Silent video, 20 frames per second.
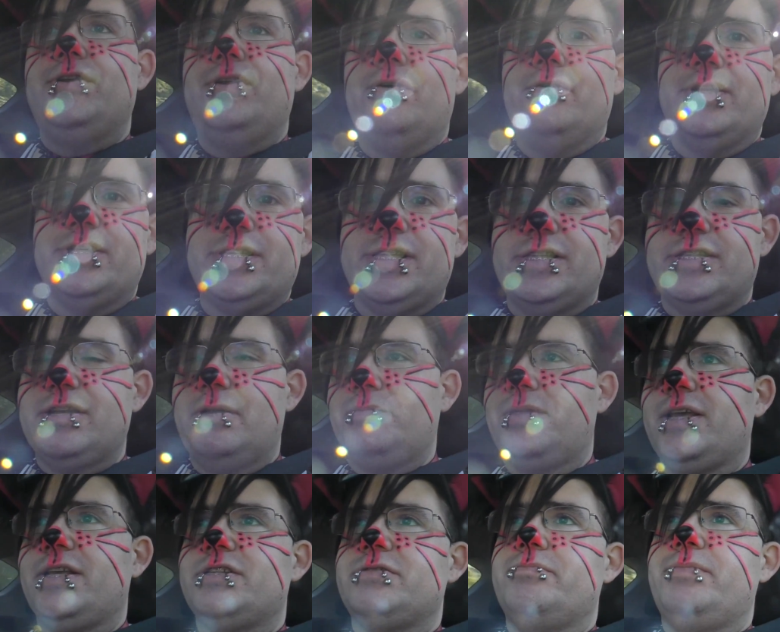to notice that
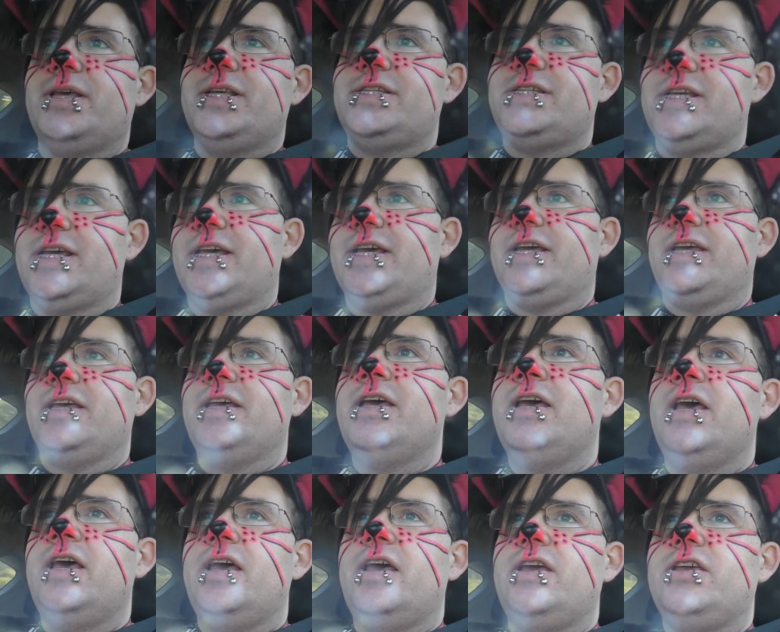something's missing,
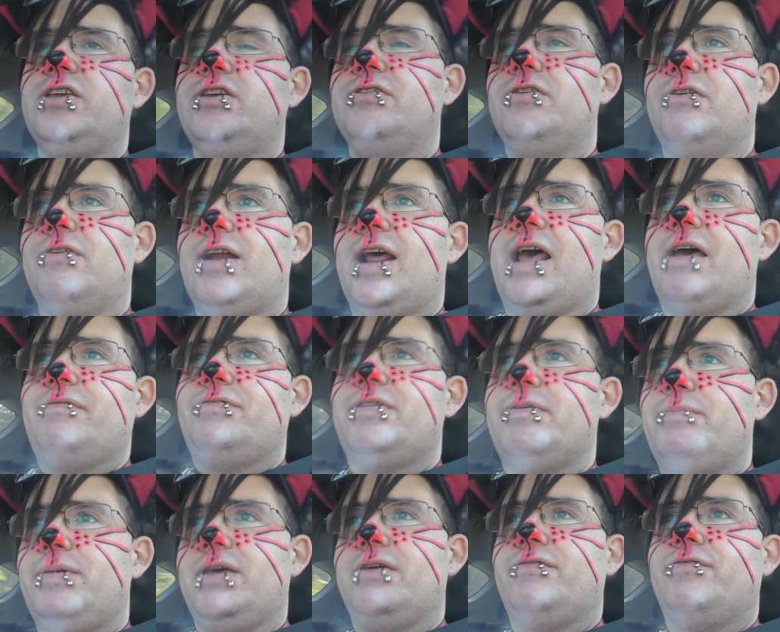you don't have
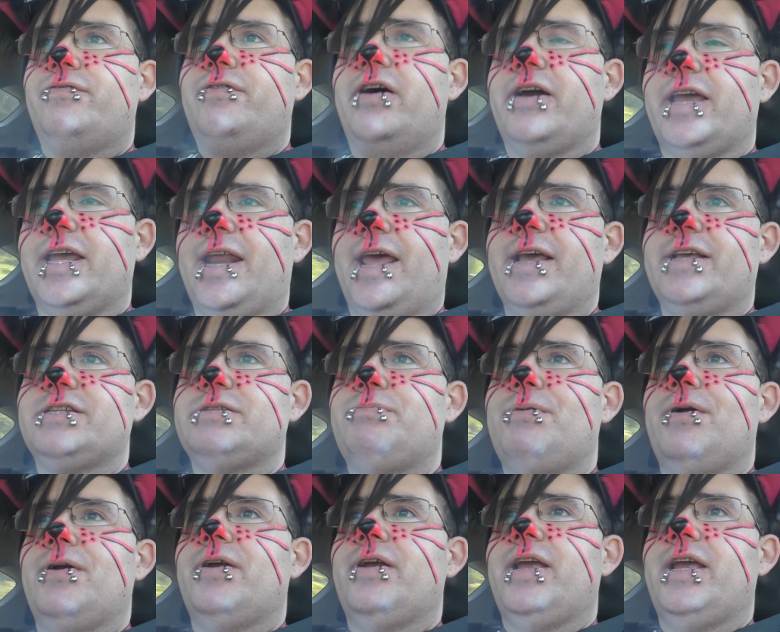to be a fucking
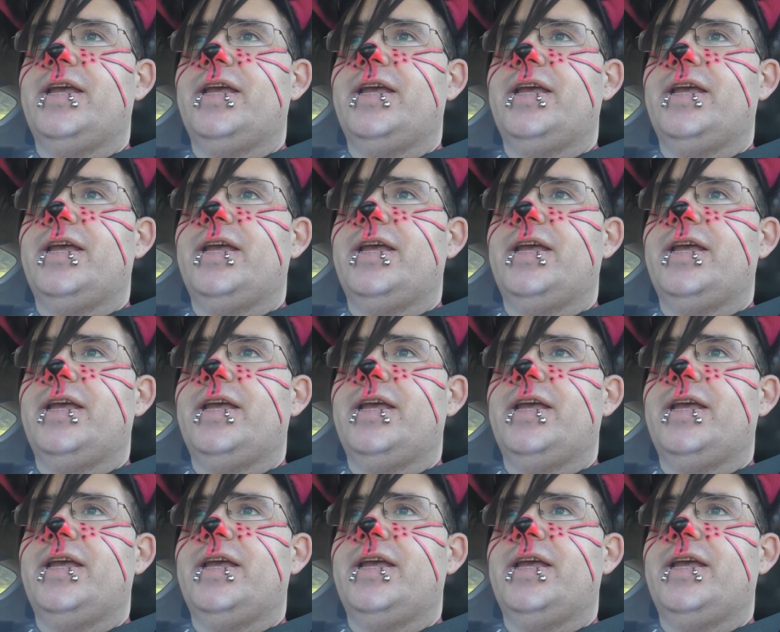expert